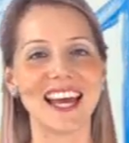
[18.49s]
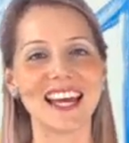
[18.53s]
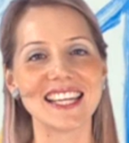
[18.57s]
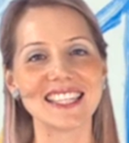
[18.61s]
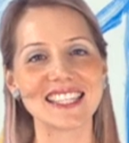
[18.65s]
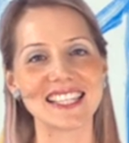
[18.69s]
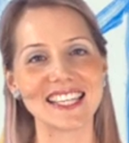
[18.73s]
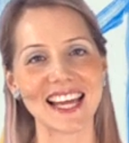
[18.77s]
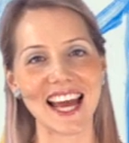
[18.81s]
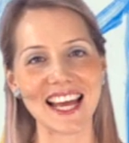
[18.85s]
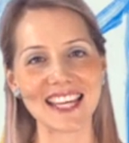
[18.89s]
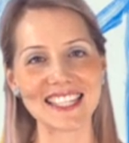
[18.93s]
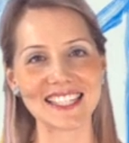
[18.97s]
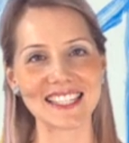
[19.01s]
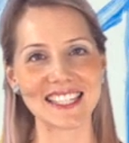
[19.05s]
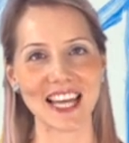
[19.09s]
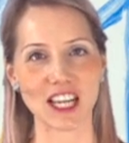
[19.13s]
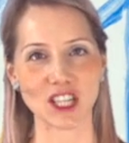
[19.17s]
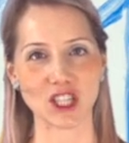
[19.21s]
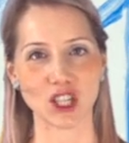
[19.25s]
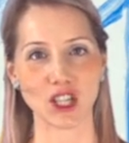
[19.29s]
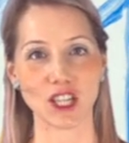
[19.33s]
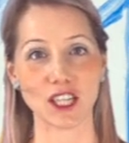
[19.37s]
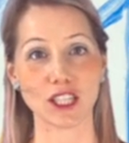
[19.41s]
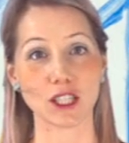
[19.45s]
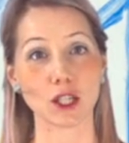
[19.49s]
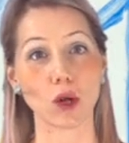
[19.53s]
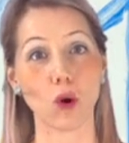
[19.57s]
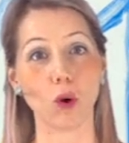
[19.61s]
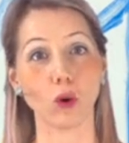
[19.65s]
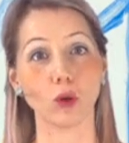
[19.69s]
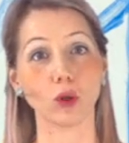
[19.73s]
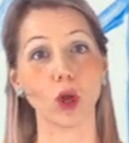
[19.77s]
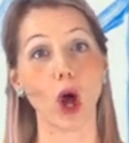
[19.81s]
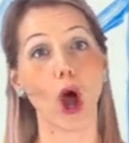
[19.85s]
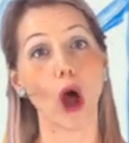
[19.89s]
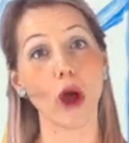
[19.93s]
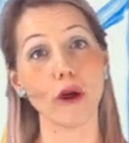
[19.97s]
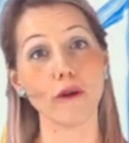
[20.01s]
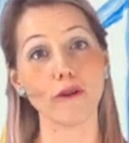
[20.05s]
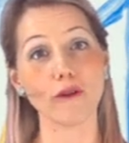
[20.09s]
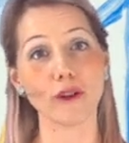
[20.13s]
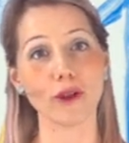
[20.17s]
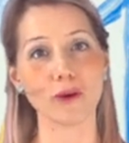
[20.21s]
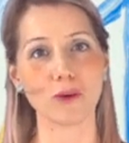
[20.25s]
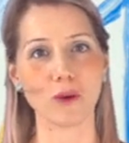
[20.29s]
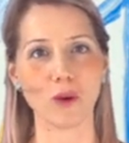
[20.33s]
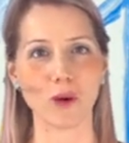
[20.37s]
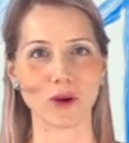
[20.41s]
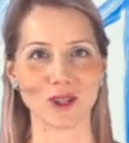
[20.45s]
Today's session is called Over
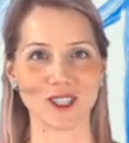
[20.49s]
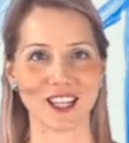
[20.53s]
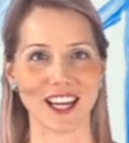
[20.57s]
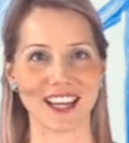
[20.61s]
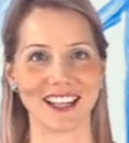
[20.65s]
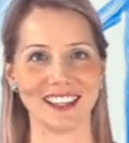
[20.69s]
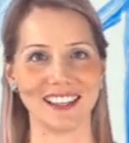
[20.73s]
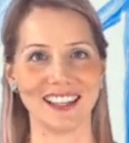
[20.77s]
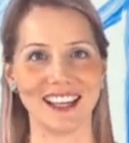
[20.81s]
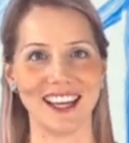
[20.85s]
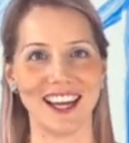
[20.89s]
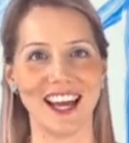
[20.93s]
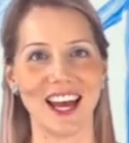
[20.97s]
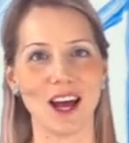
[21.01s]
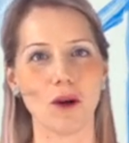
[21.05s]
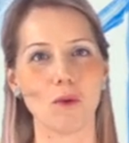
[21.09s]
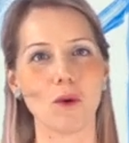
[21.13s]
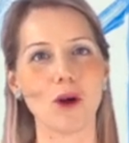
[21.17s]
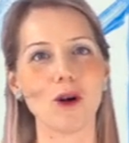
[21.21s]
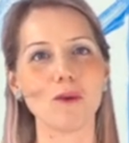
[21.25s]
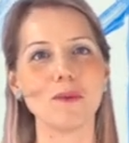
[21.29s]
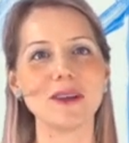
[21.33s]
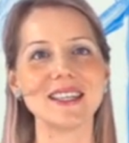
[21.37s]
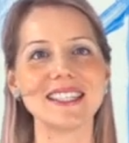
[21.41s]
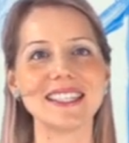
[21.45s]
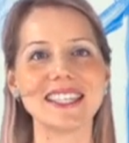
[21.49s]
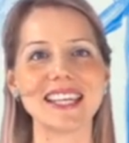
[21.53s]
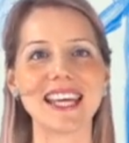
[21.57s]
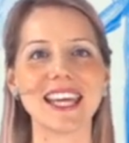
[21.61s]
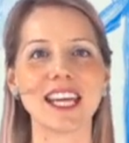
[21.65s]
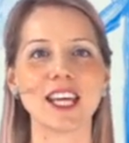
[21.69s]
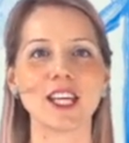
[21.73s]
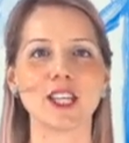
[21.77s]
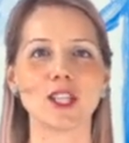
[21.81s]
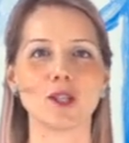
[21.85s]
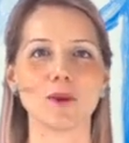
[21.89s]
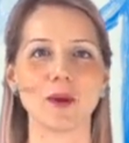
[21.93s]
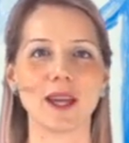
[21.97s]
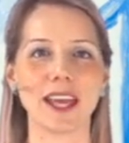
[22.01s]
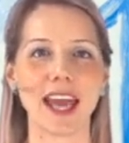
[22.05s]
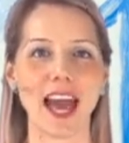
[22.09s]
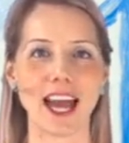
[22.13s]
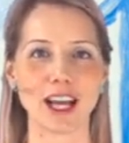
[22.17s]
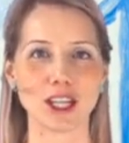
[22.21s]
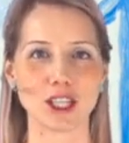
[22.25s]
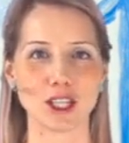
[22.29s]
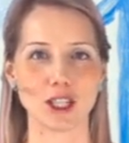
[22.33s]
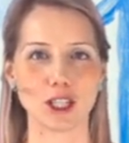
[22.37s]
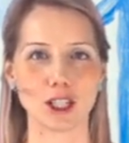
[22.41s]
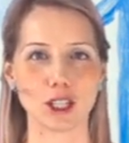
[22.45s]
the Water. We'll be singing and doing
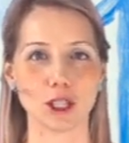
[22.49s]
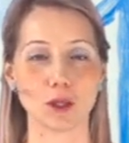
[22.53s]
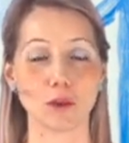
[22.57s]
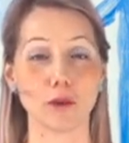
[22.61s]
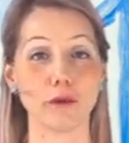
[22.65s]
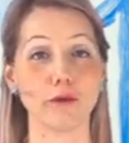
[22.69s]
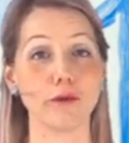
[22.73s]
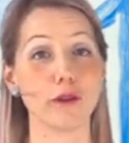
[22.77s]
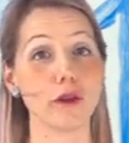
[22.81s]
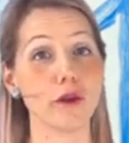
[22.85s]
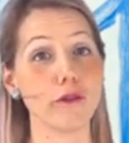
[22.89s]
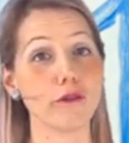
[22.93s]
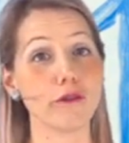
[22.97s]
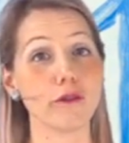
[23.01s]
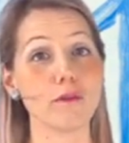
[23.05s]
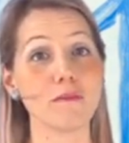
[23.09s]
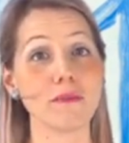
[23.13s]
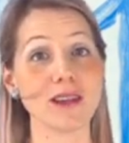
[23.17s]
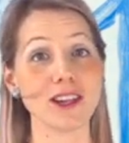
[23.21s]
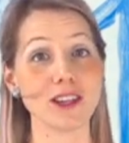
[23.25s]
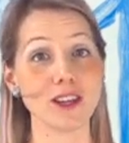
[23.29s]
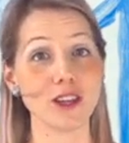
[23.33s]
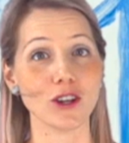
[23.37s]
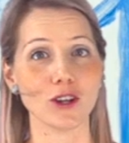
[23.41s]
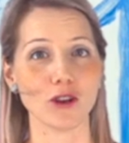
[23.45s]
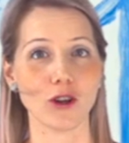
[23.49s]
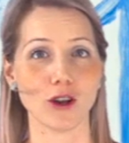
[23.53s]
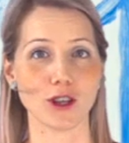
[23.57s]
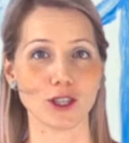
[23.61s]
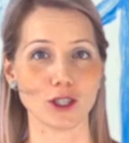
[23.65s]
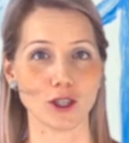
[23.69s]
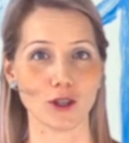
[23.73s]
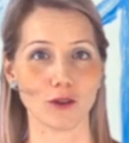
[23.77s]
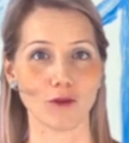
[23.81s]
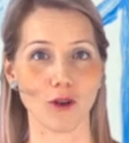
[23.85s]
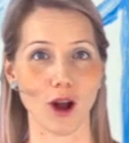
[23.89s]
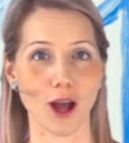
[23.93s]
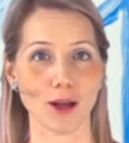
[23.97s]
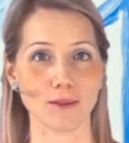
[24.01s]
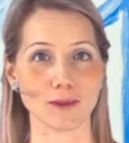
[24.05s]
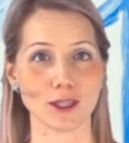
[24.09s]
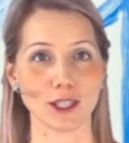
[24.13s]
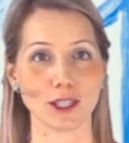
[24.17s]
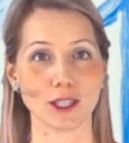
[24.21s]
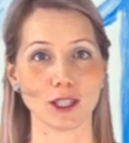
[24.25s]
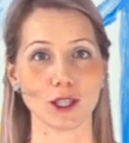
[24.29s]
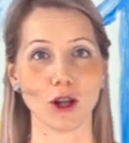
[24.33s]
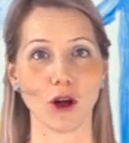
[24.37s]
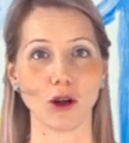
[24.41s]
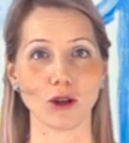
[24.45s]
actions to a few familiar nursery rhymes
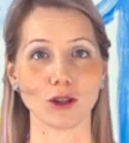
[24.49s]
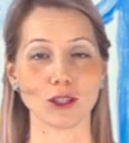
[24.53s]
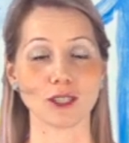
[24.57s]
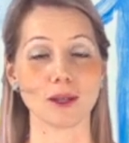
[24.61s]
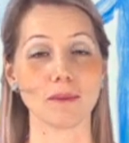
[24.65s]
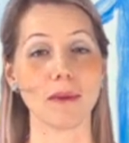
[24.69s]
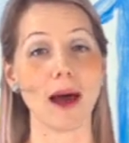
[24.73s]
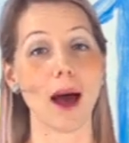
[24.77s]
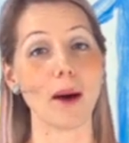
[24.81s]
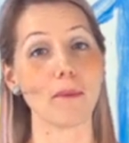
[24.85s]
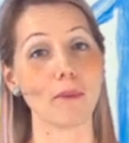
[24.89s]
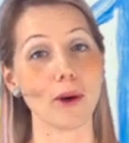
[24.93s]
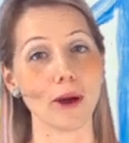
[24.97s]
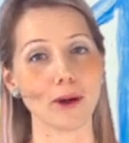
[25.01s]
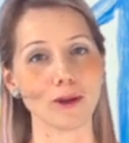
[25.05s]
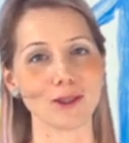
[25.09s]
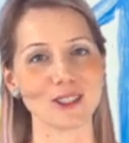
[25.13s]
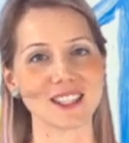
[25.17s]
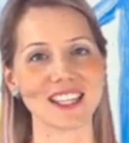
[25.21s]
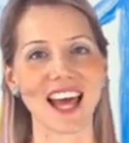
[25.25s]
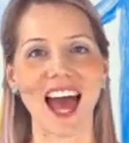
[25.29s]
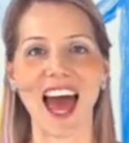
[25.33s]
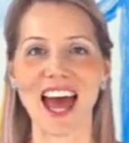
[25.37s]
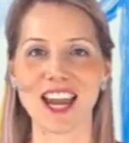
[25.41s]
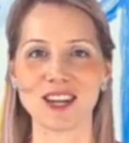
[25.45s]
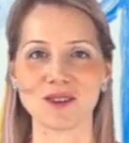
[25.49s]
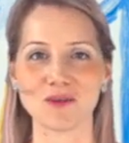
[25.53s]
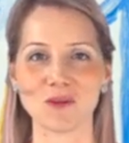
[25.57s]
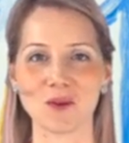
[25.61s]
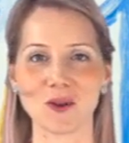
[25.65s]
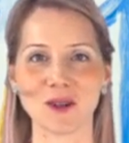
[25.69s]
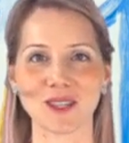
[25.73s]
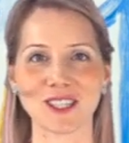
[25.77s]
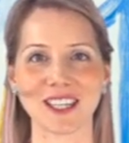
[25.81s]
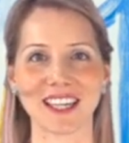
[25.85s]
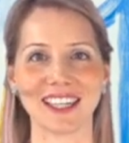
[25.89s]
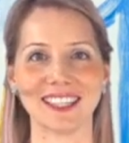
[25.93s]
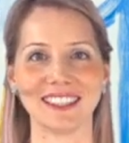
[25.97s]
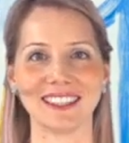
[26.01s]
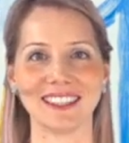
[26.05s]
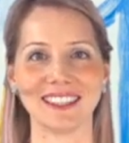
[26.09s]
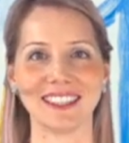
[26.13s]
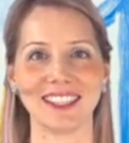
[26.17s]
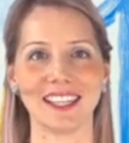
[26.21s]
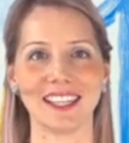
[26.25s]
and songs about boats and water.